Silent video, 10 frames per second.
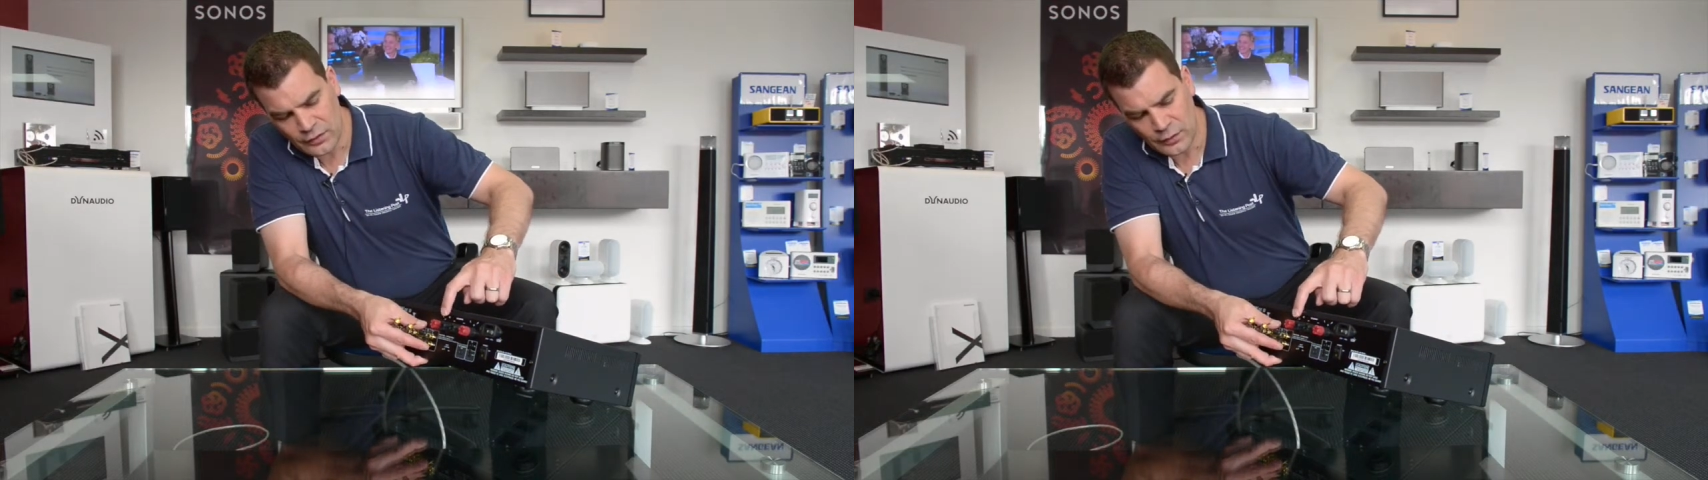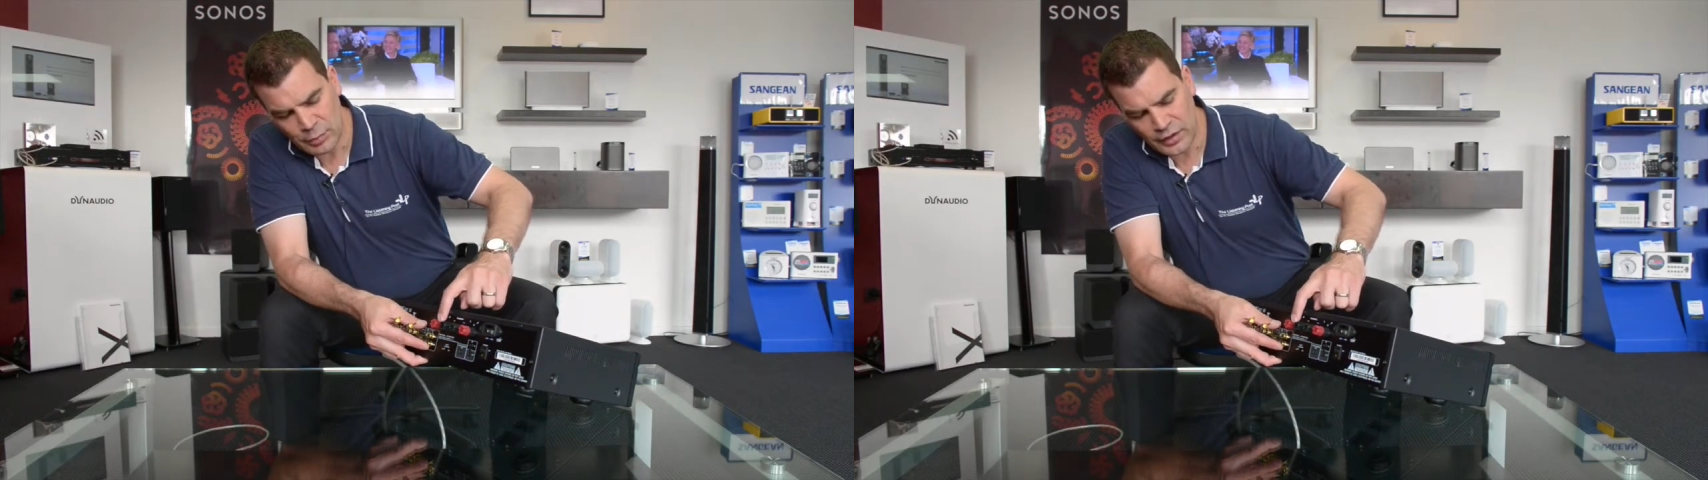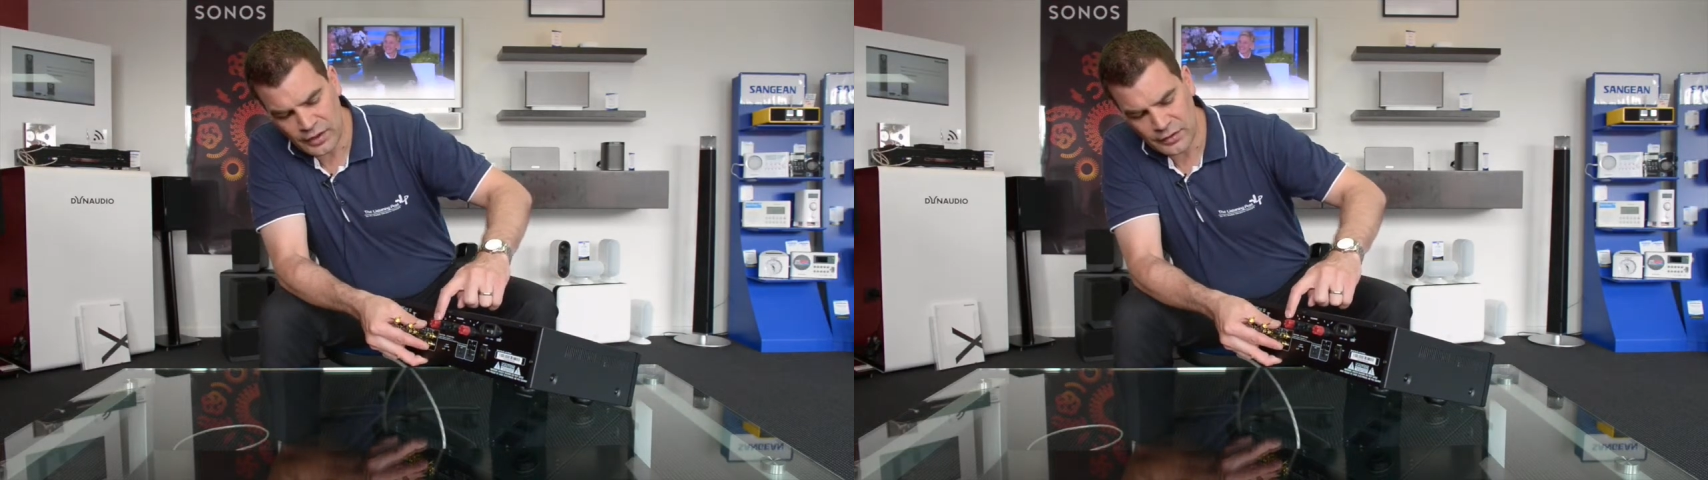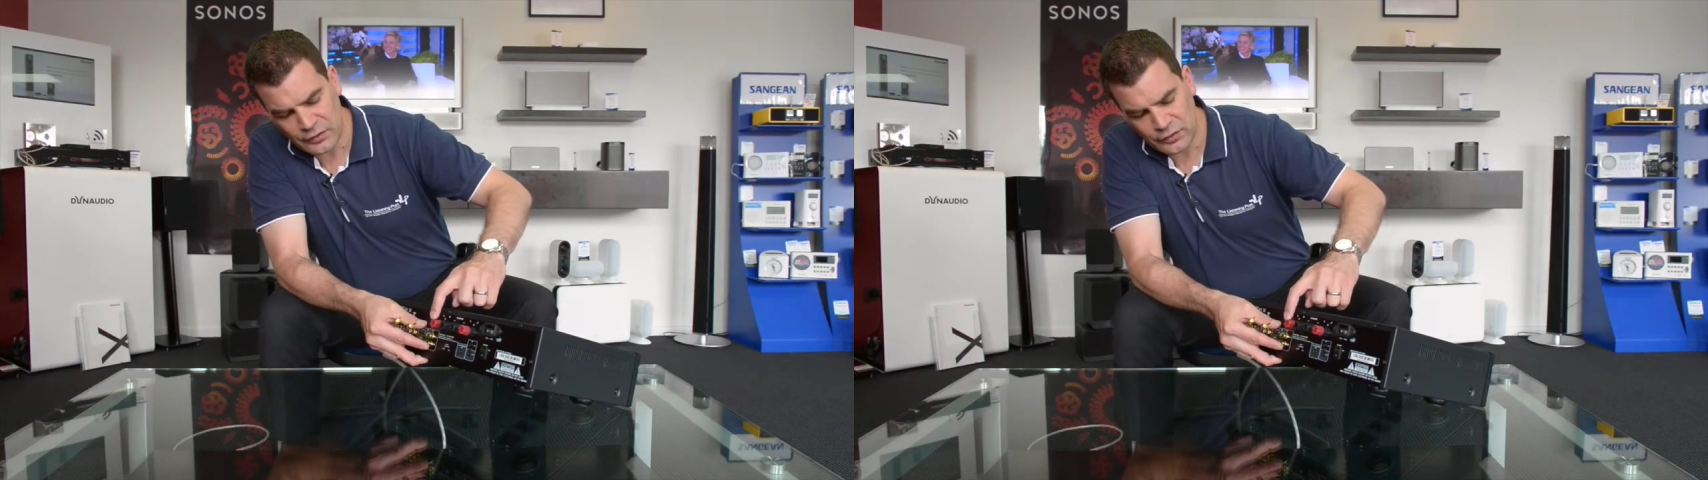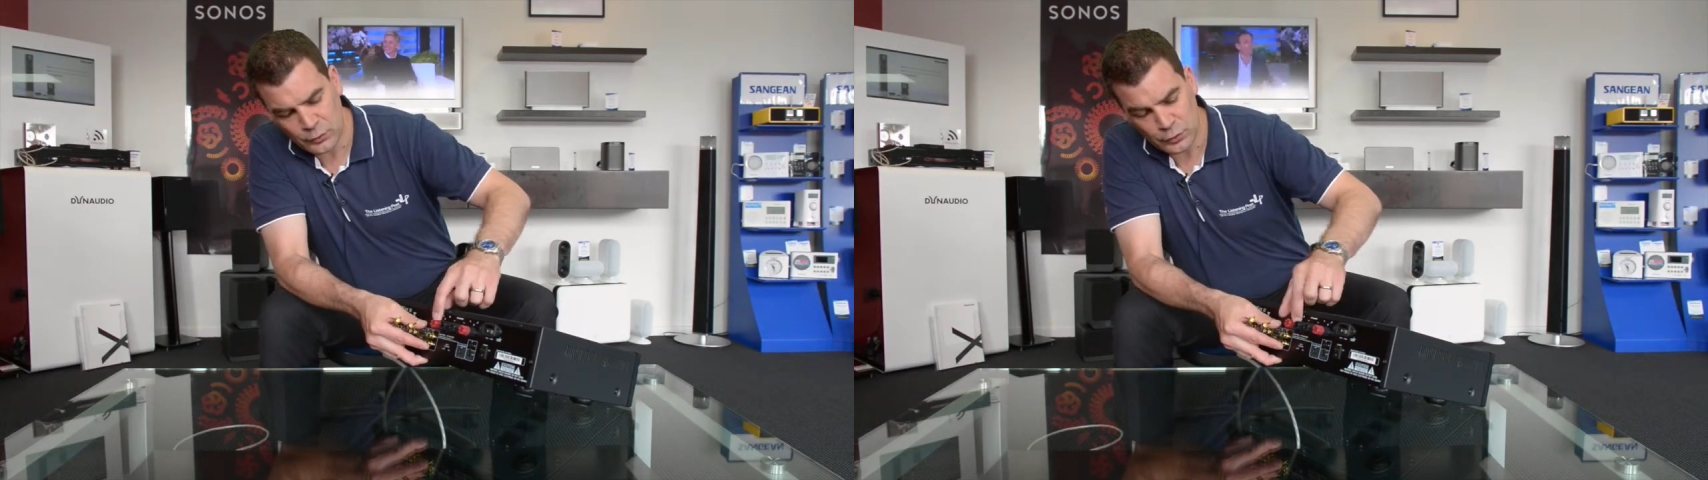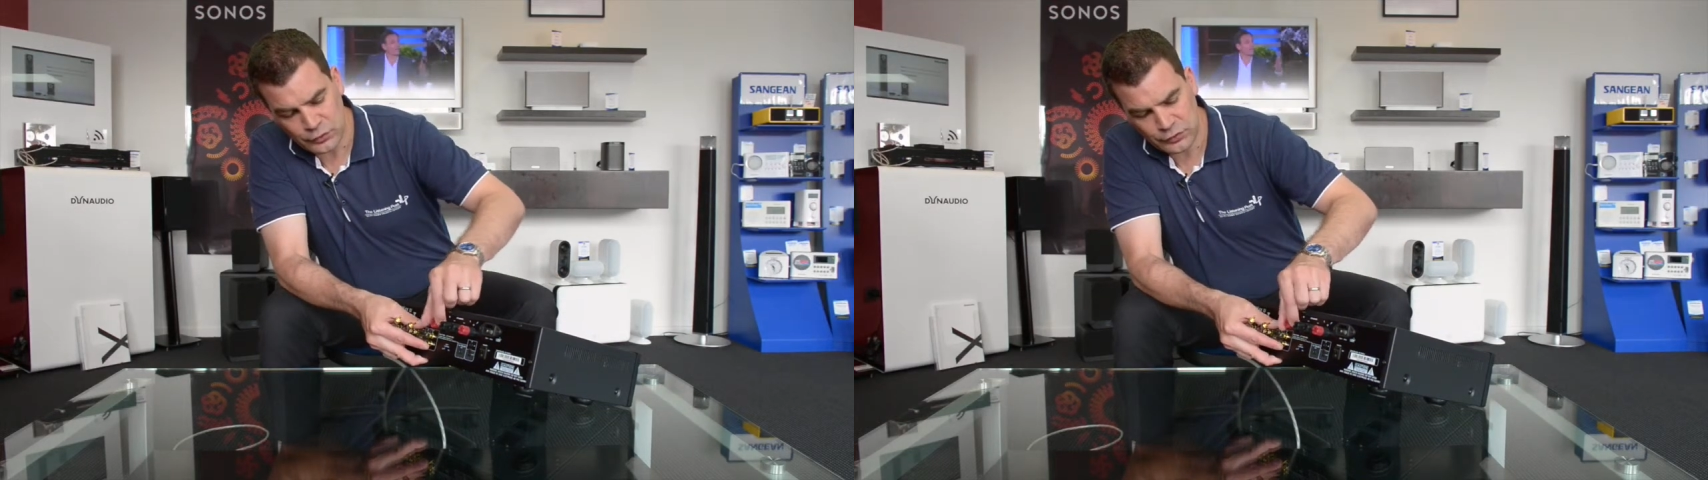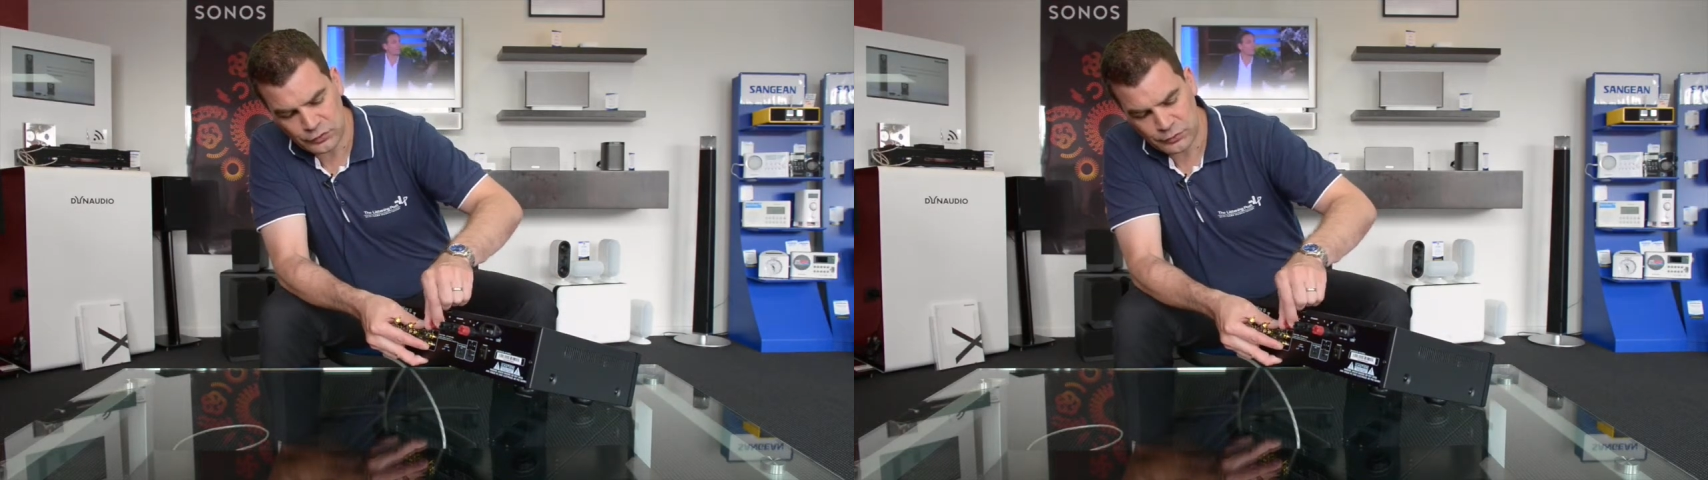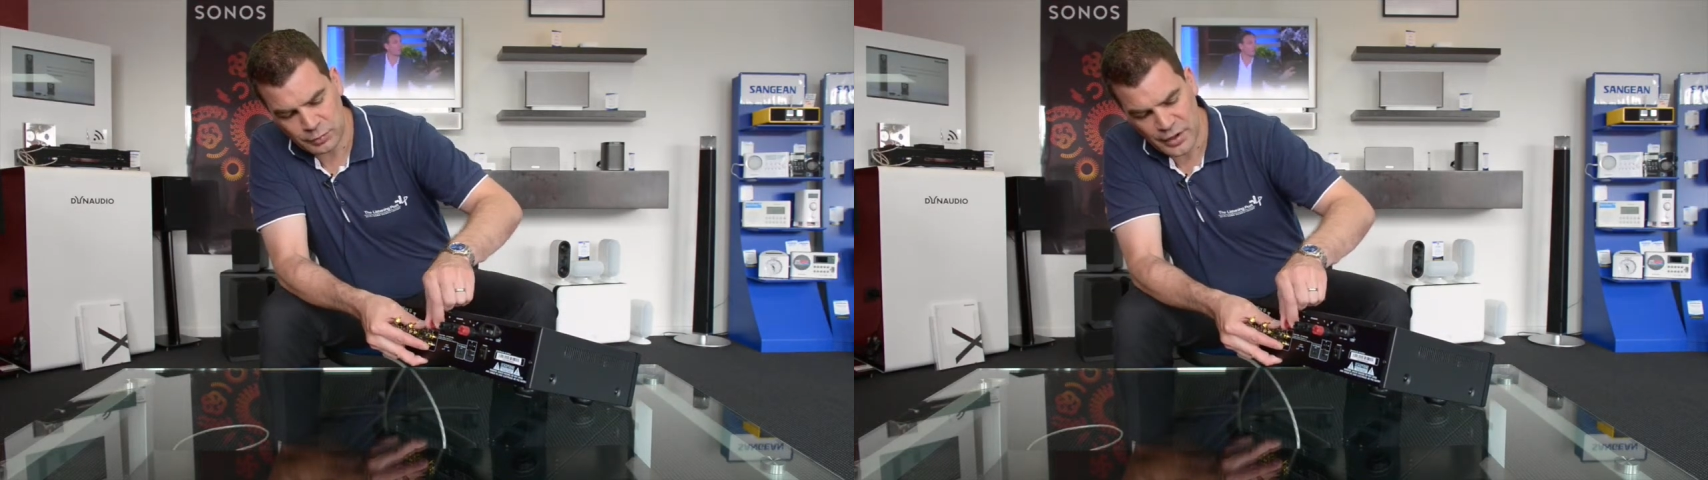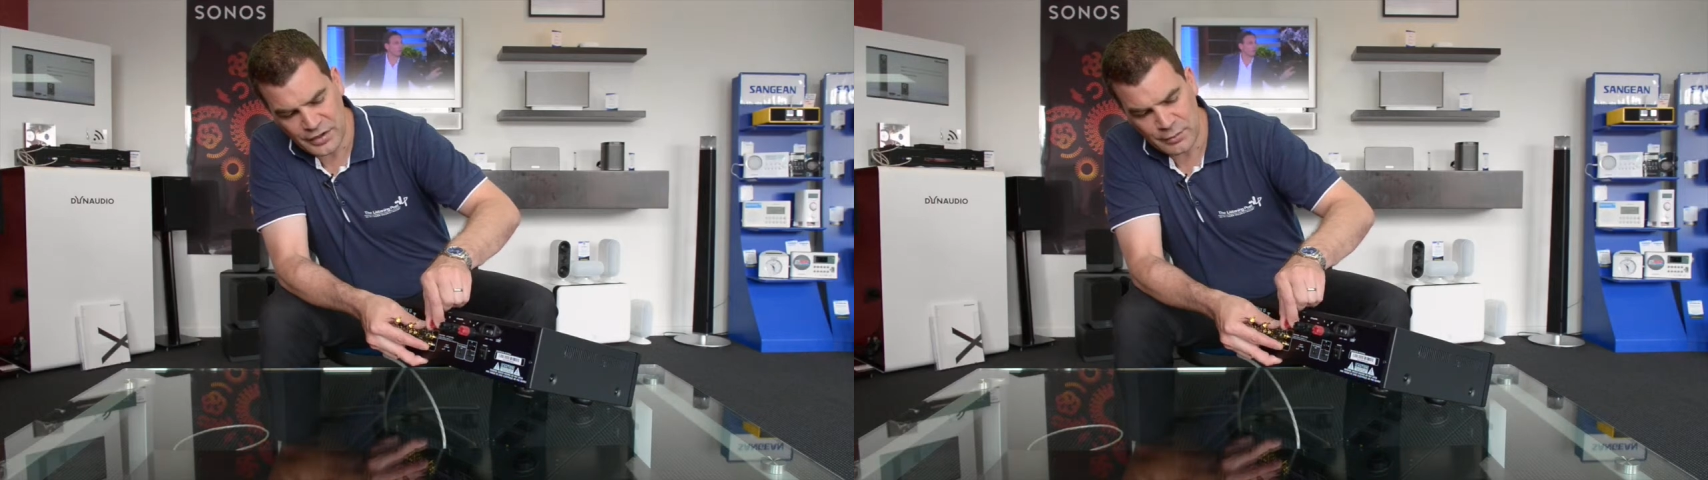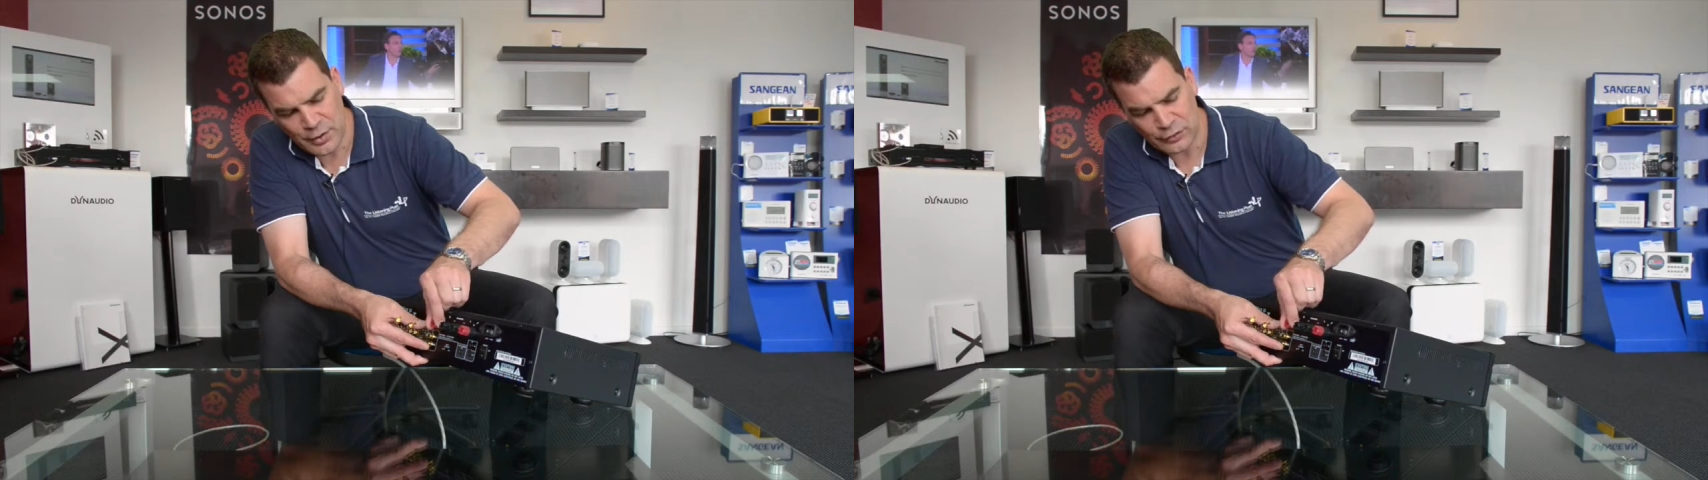the plugs or
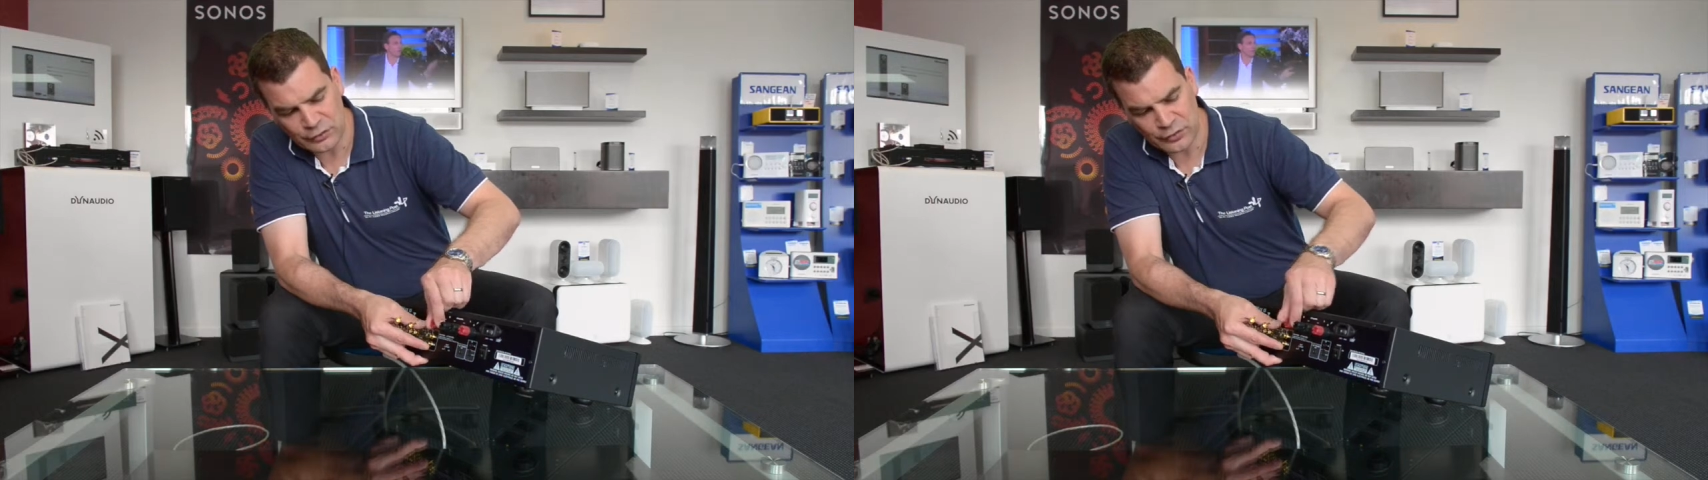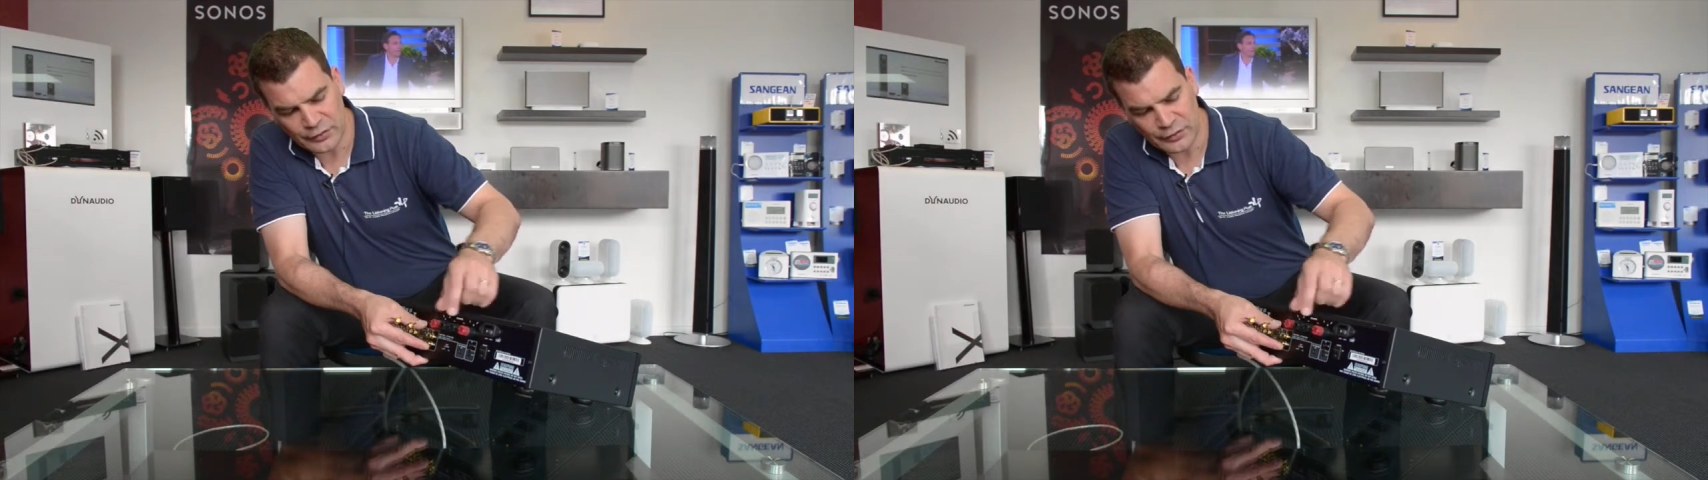binding posts